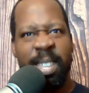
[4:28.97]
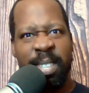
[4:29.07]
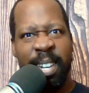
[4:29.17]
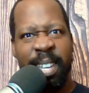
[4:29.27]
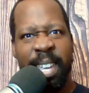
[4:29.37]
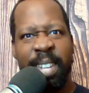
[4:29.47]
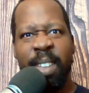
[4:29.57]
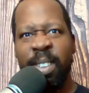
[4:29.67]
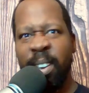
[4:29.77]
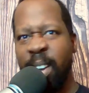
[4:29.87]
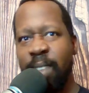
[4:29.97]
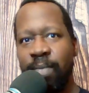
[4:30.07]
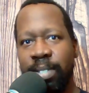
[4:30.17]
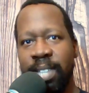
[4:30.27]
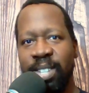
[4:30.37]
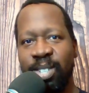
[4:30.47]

in on their conversations,